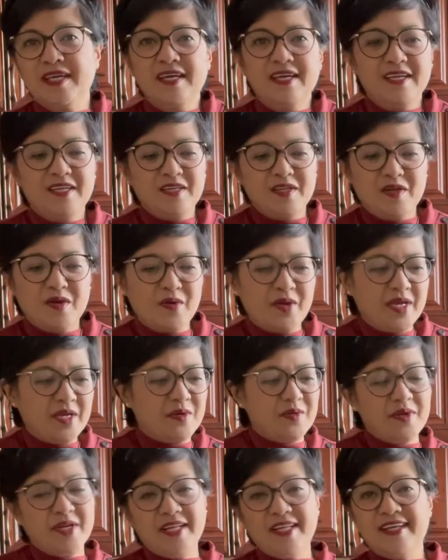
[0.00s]

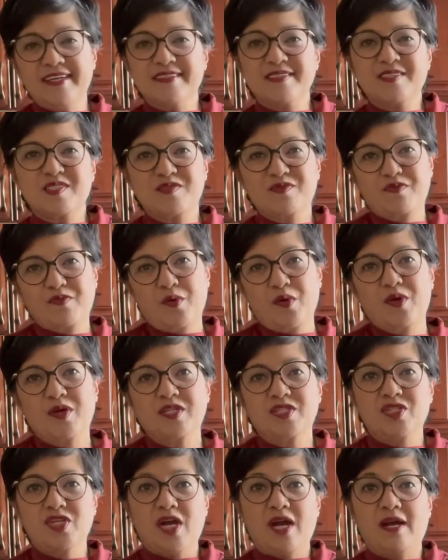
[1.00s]
ingredients for
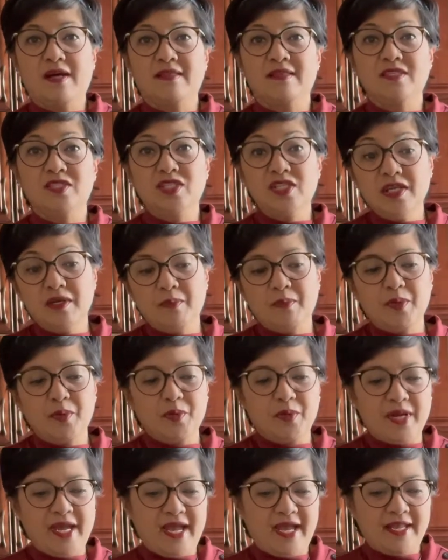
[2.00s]
chocolate chip, but
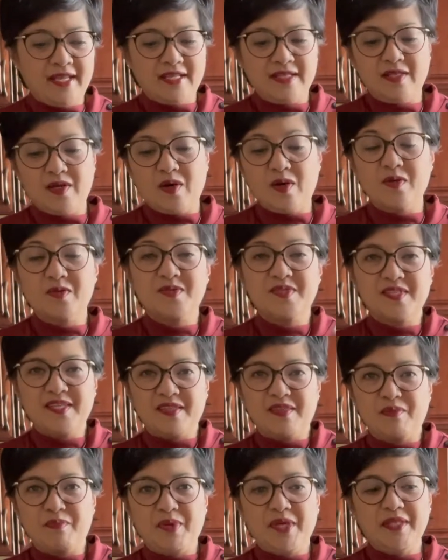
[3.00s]
we're adding the oats and
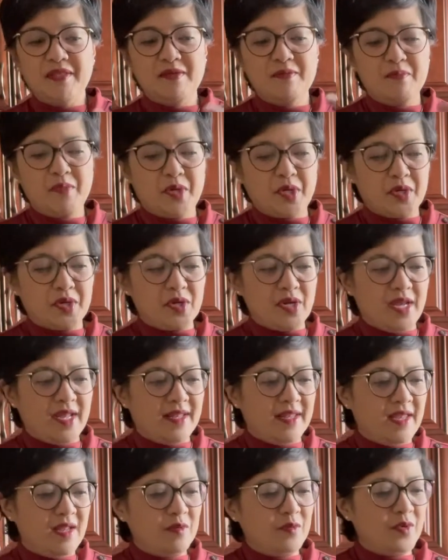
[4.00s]
the peanut butter, and
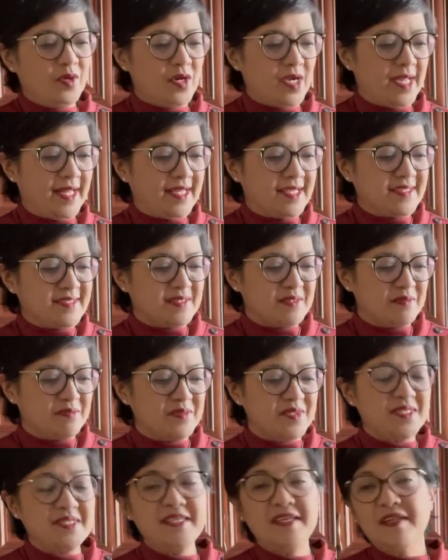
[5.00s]
then we're adding some
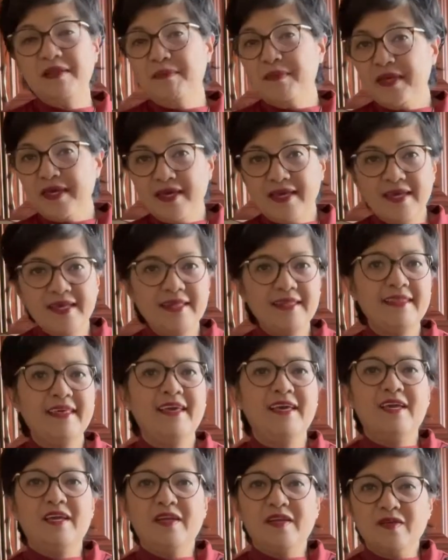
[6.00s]
cinnamon,
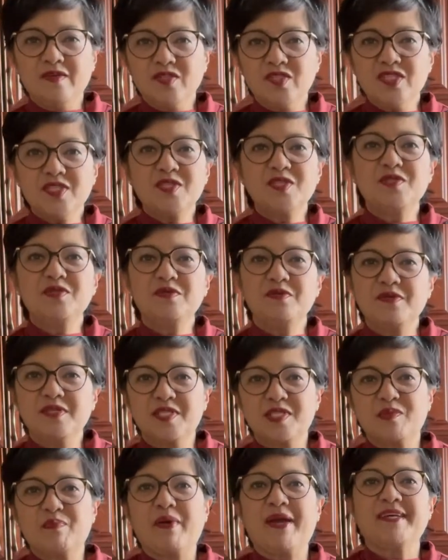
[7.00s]
just to
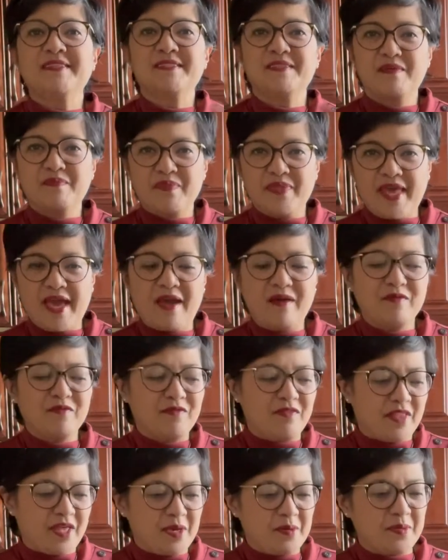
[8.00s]
spice up that
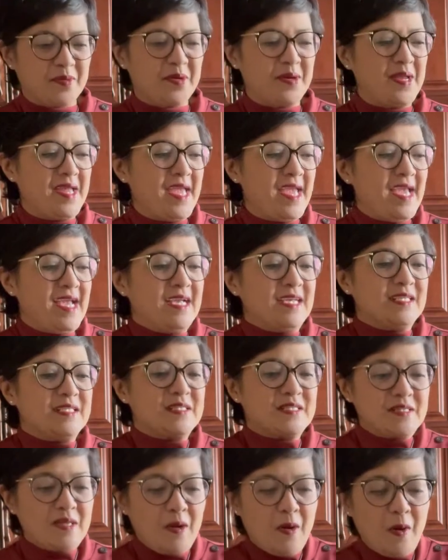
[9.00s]
flavor.
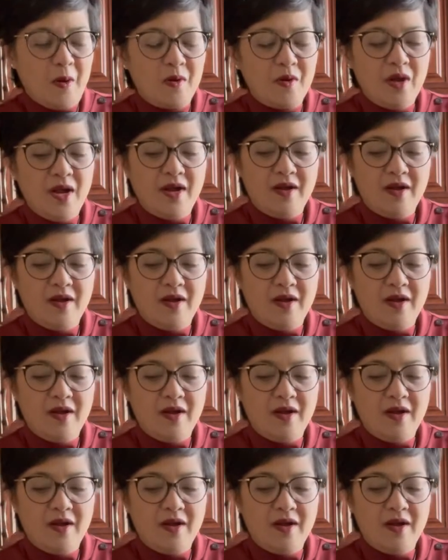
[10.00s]
So